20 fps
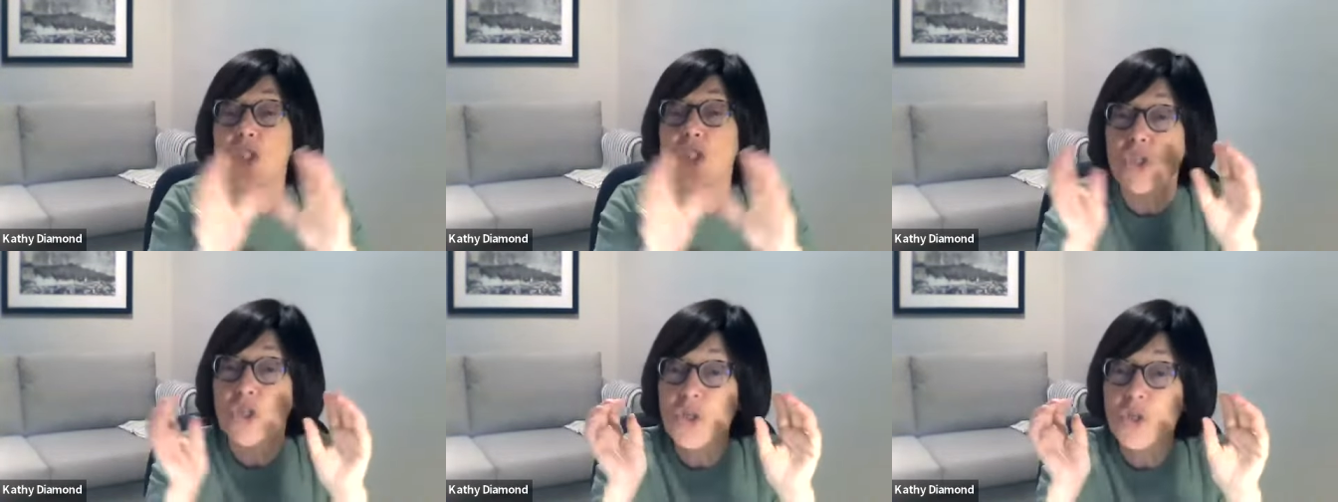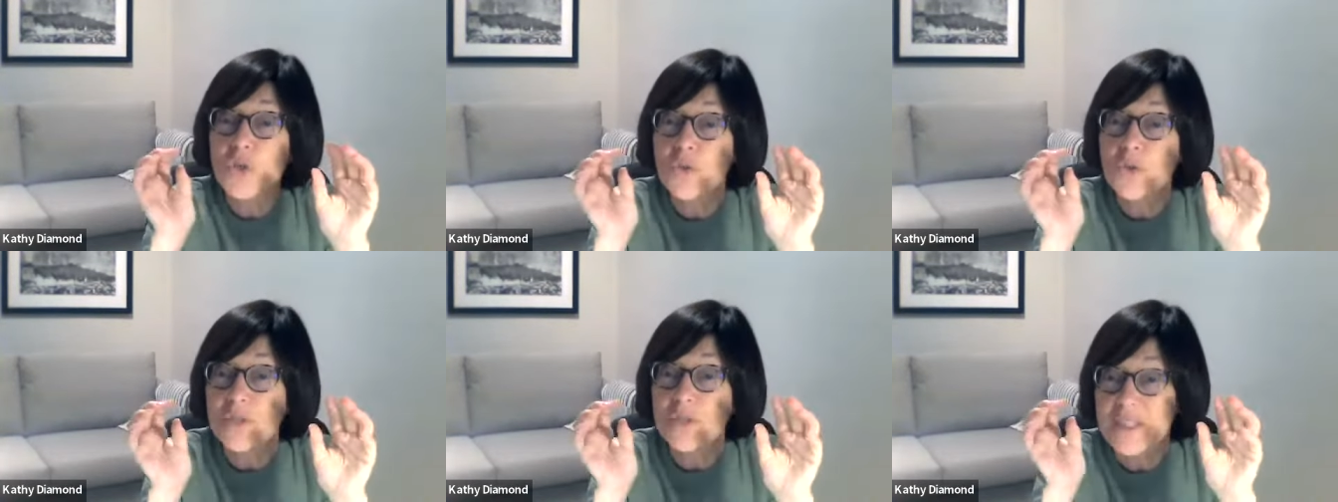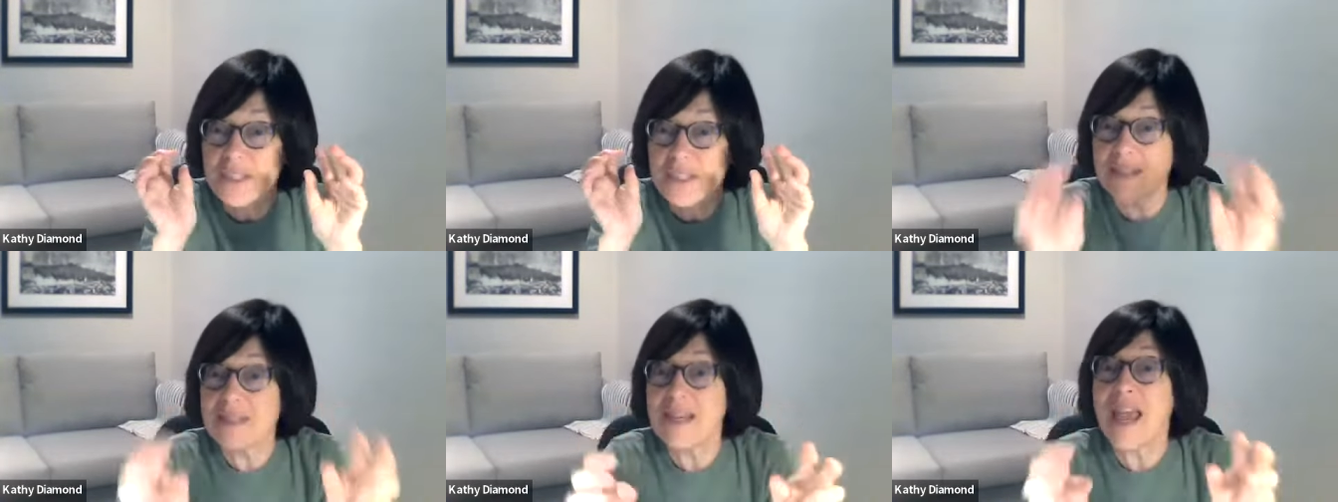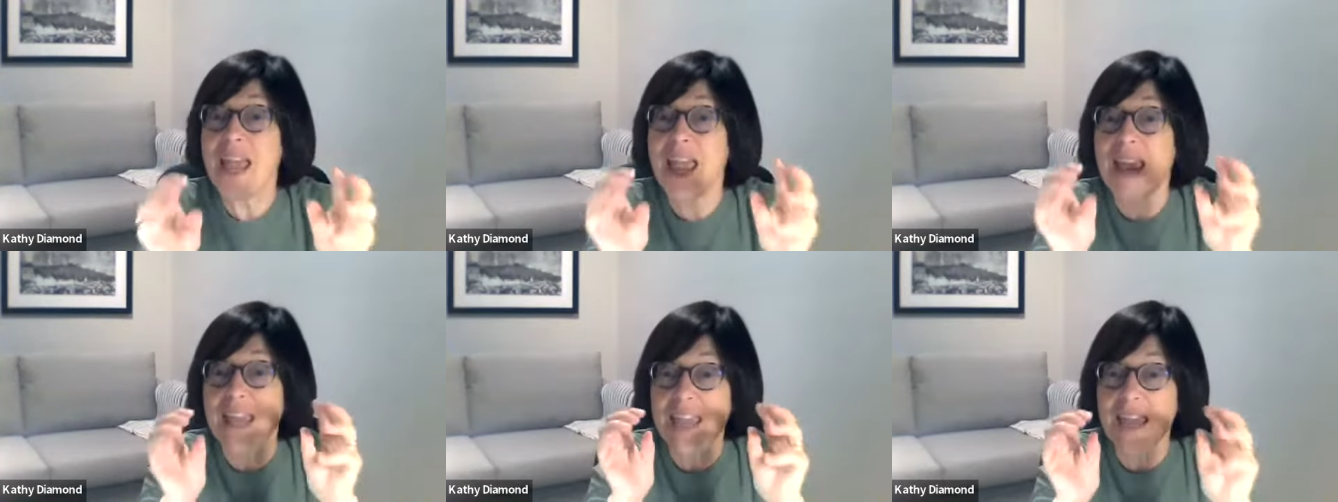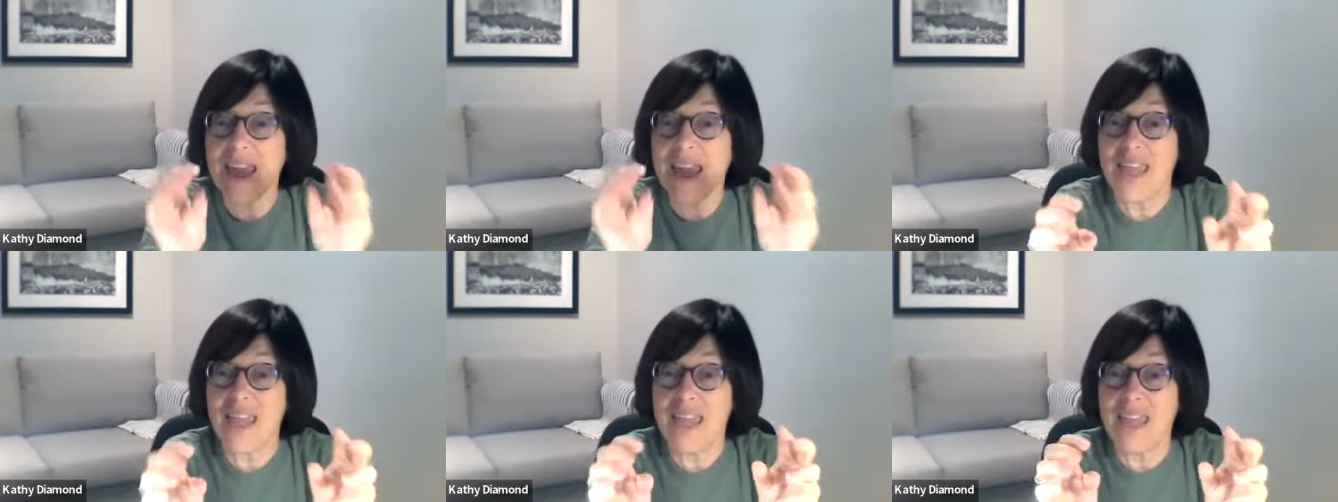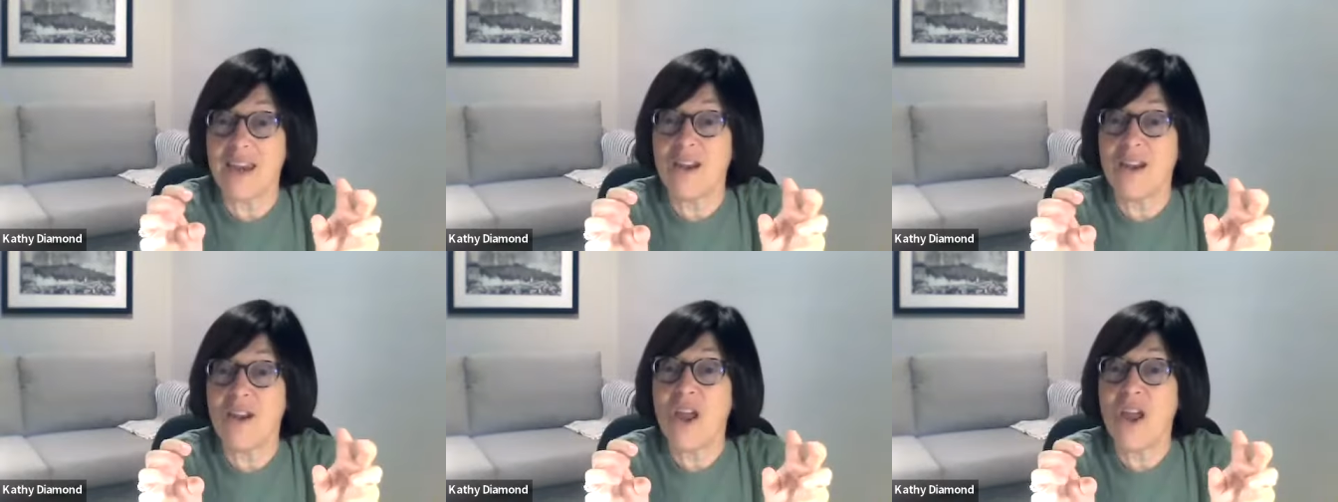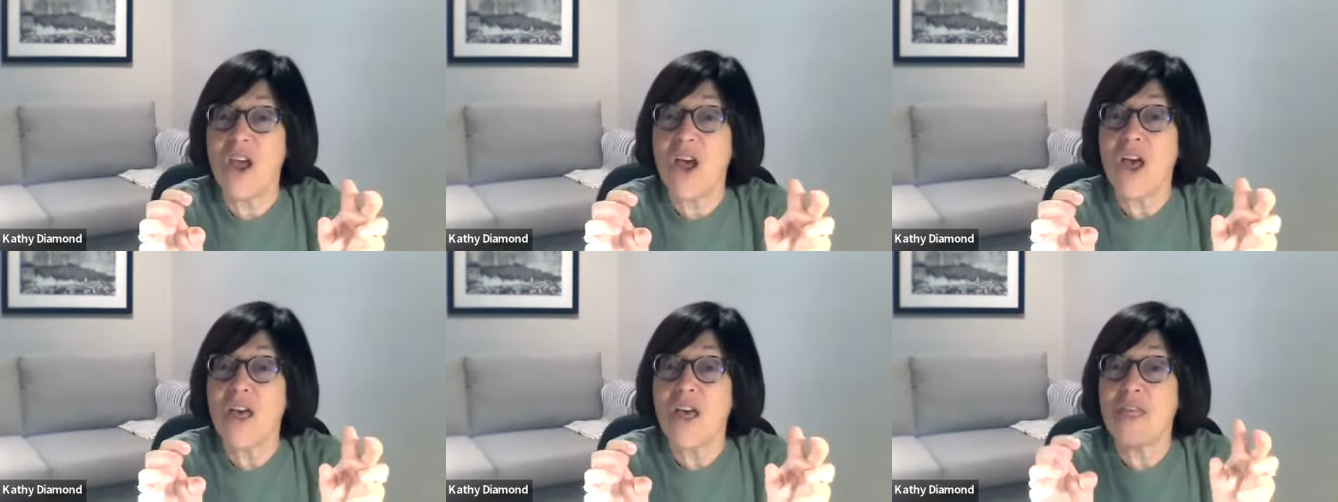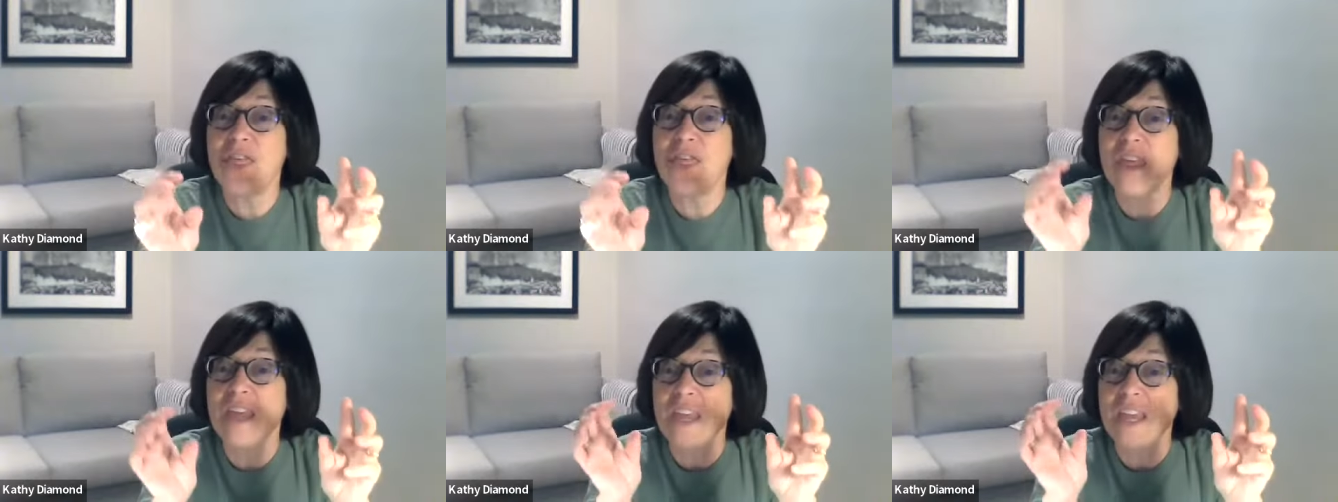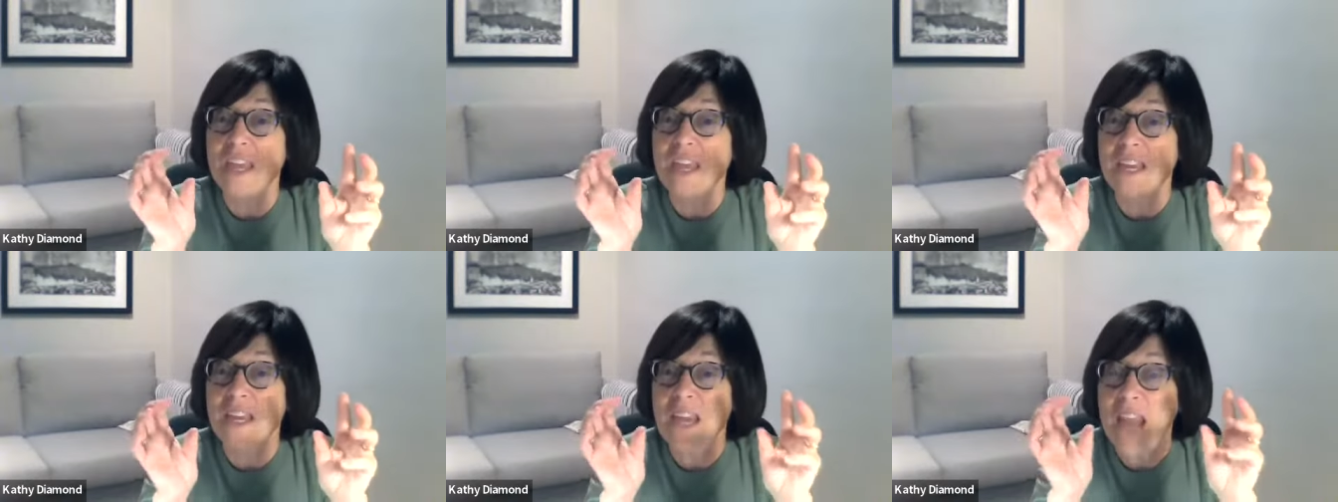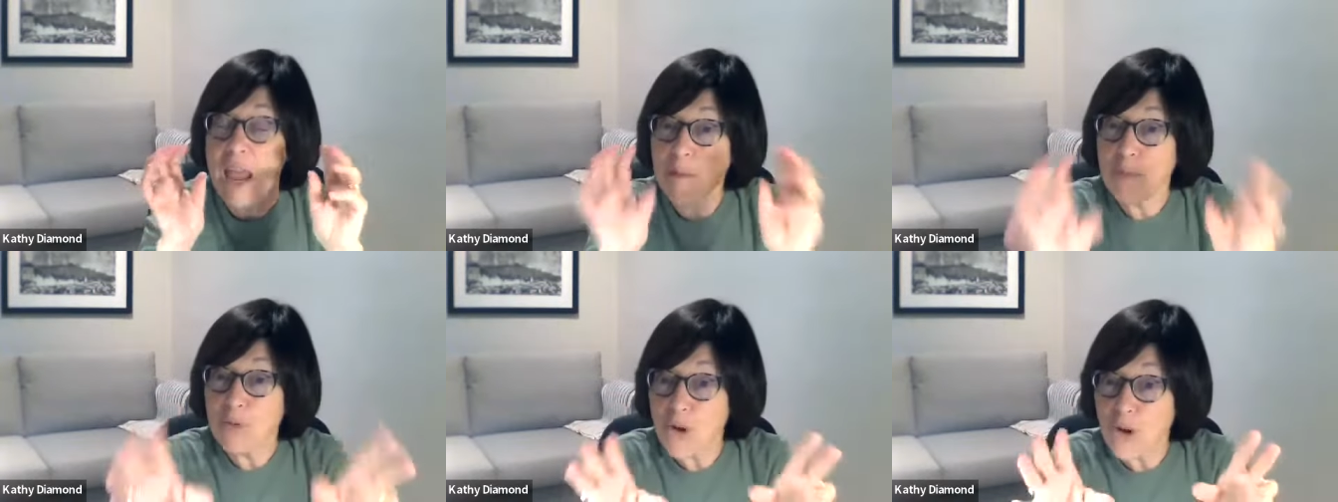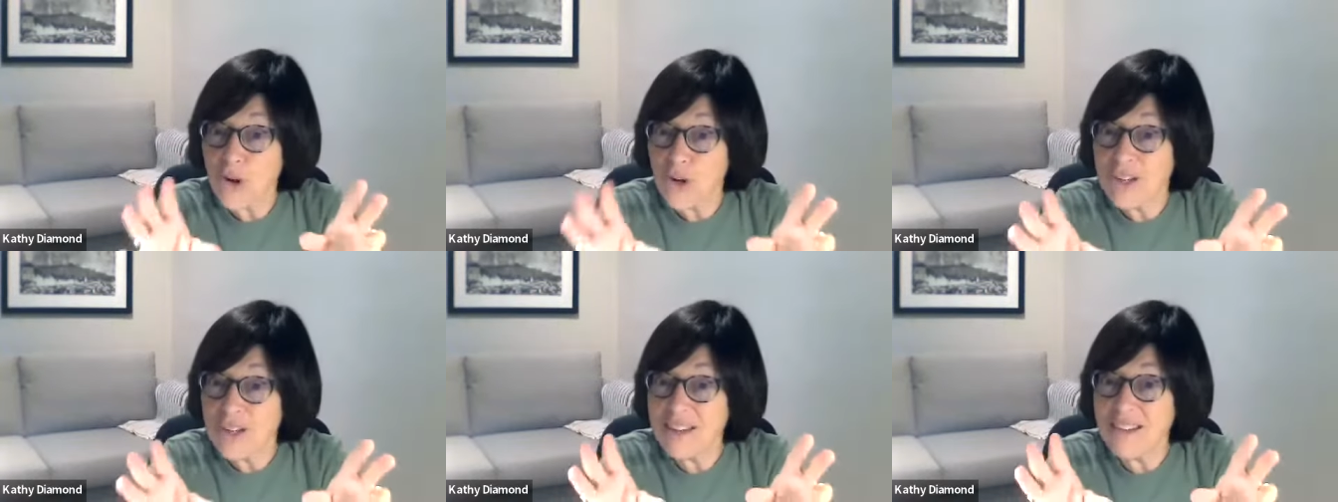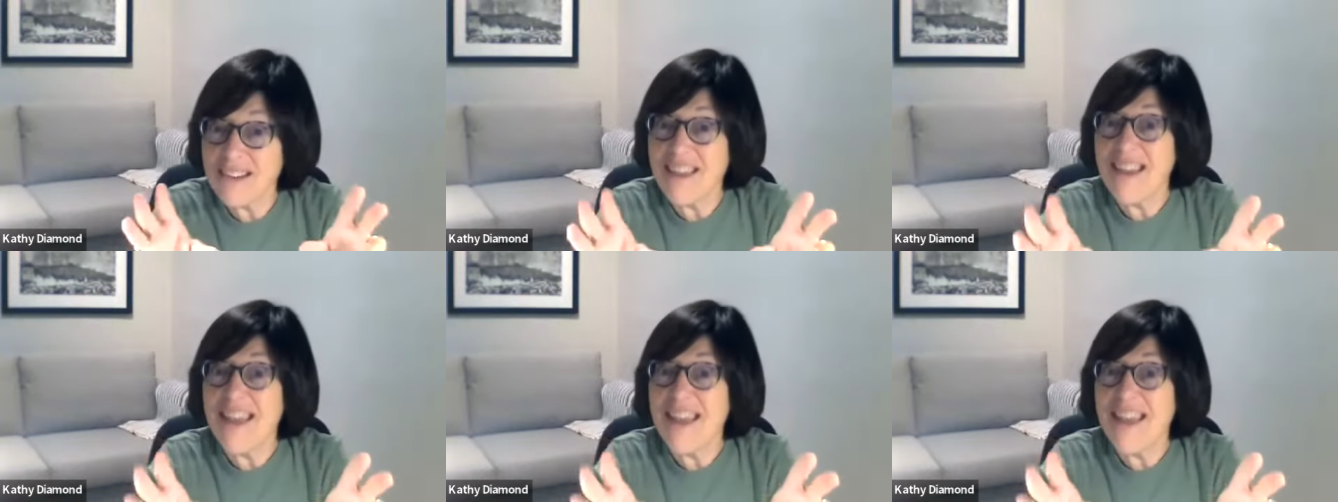to stay in the neighborhood